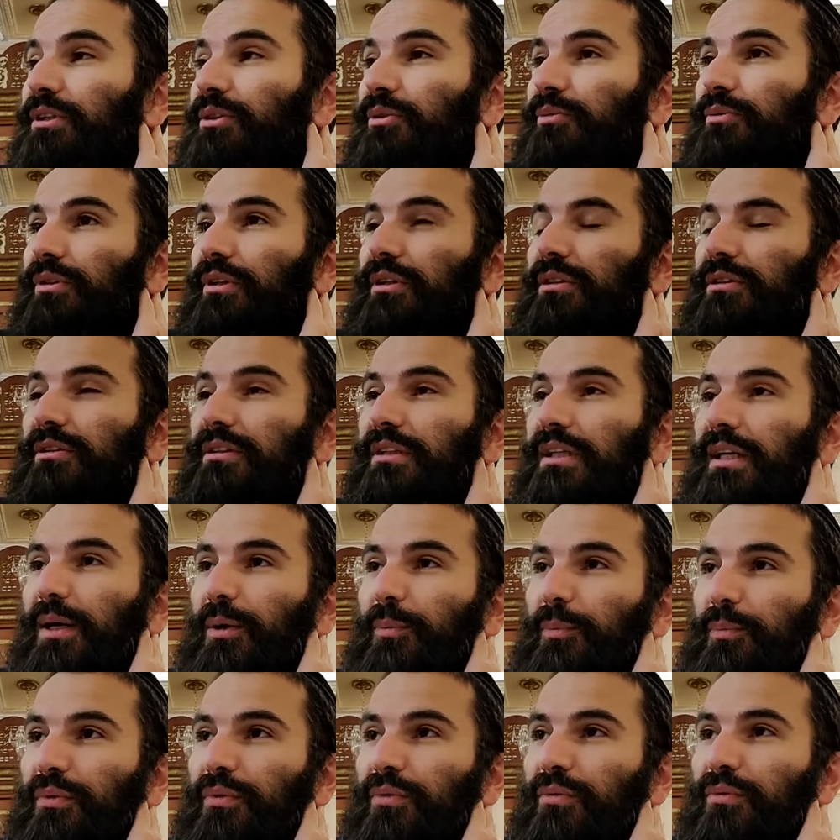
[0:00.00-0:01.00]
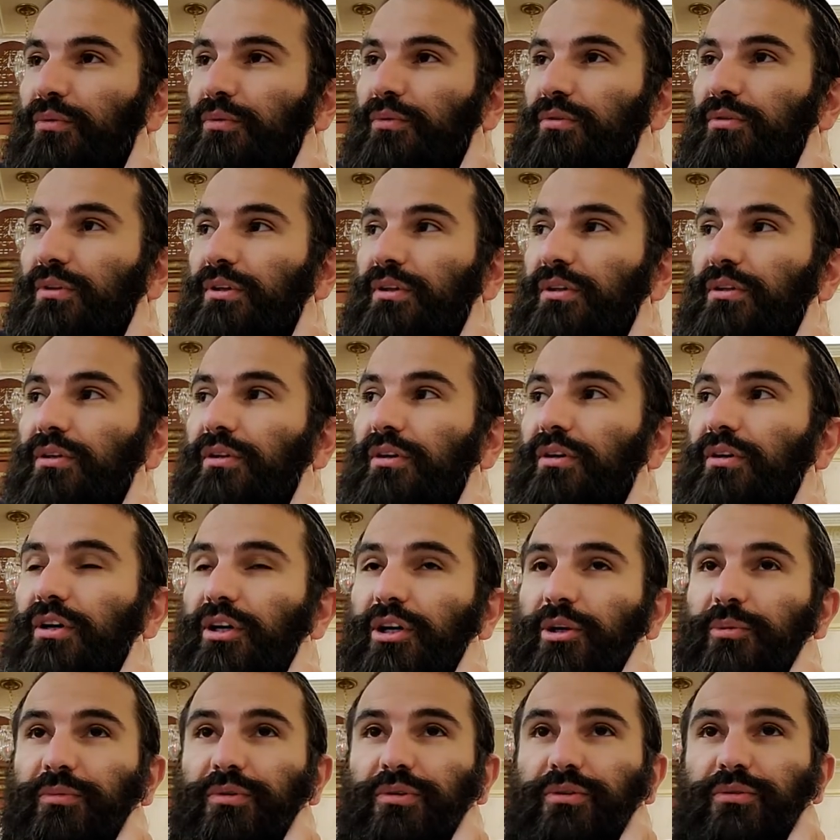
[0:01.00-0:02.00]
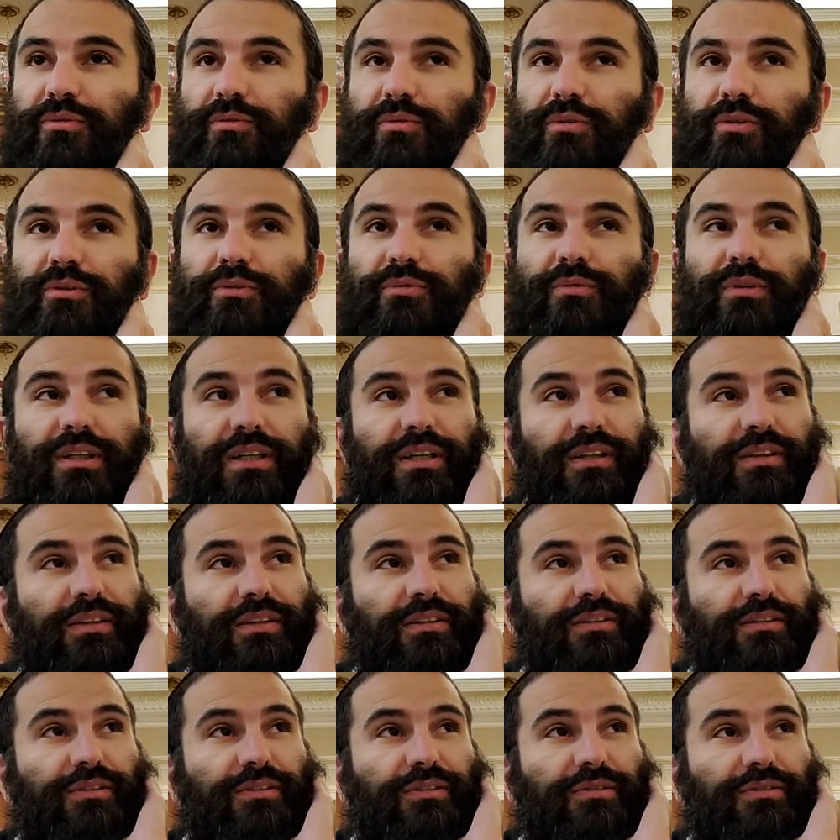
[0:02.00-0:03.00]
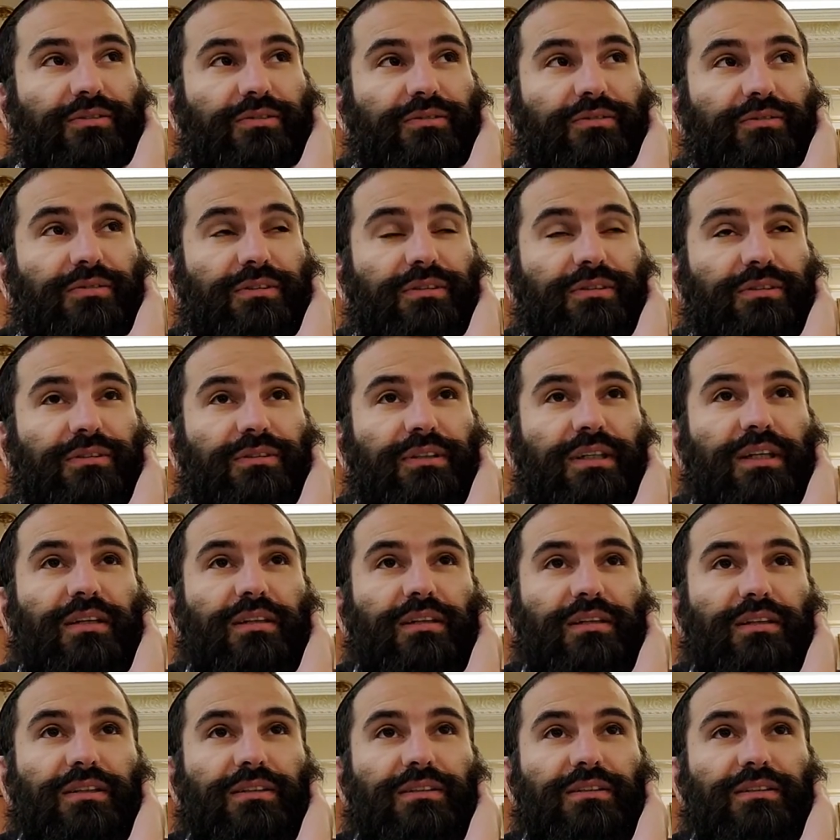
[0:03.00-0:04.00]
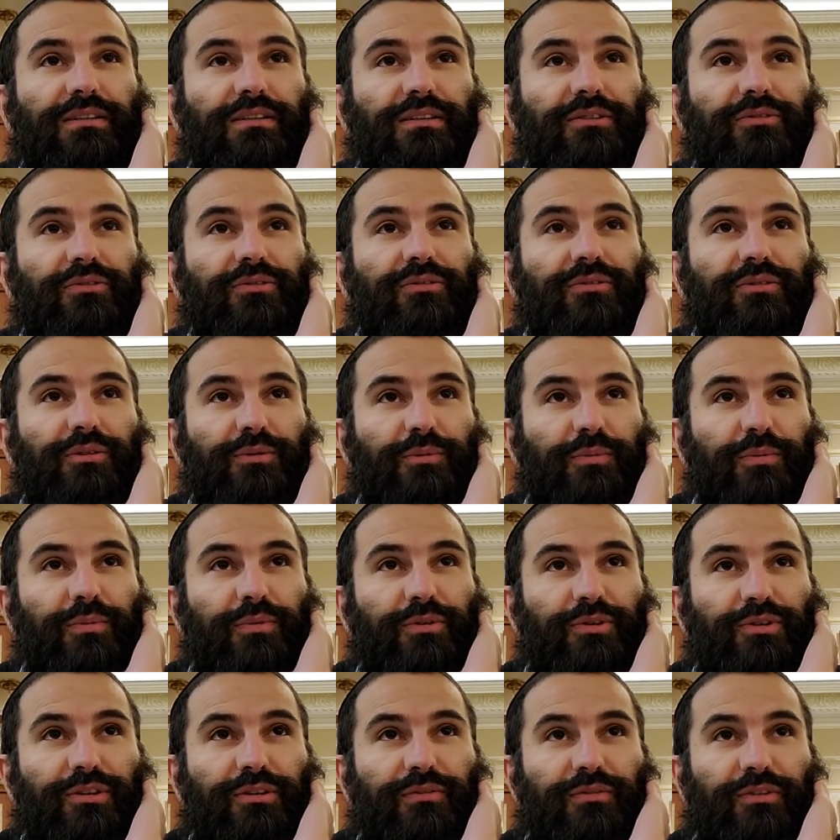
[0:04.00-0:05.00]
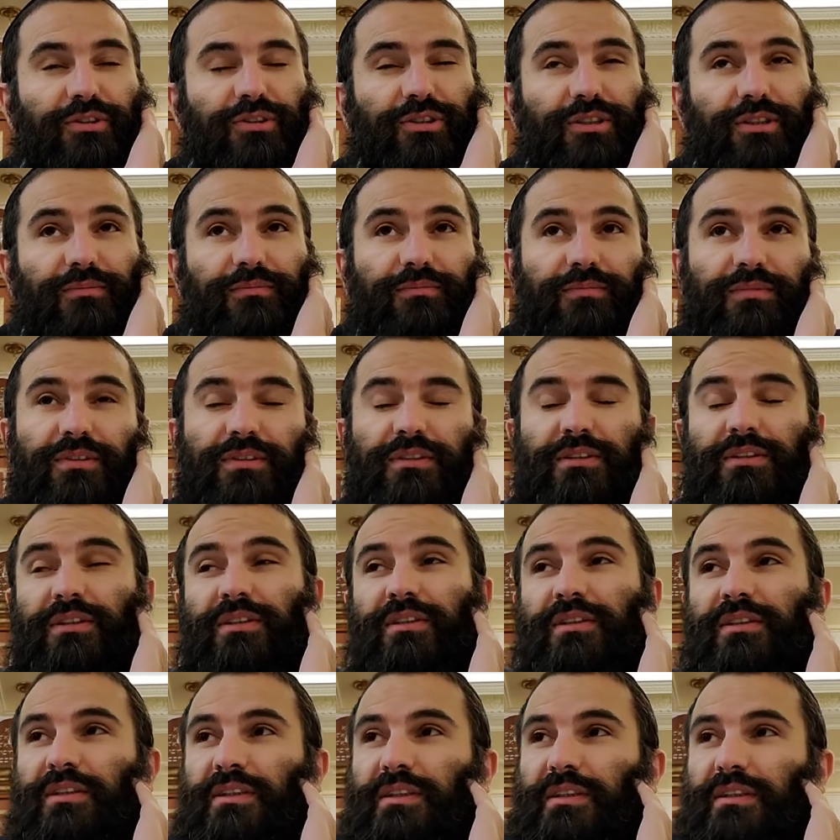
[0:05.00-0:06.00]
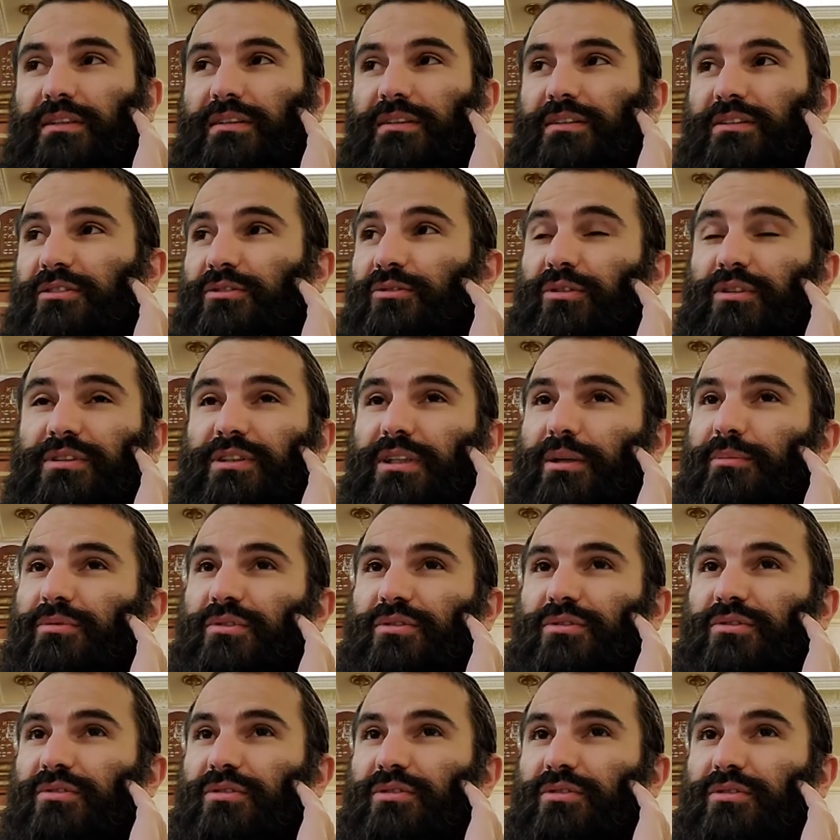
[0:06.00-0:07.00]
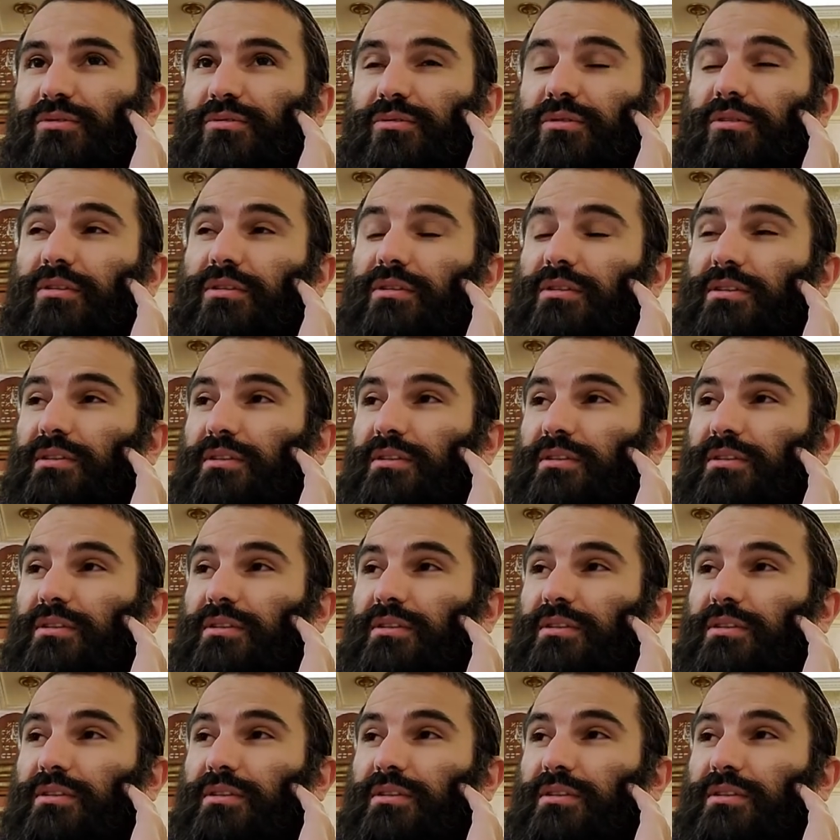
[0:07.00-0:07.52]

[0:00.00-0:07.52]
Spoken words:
in the world could help you or harm you or do anything to you, nonetheless it was with the permission of Hashem. There's no exceptions to this rule.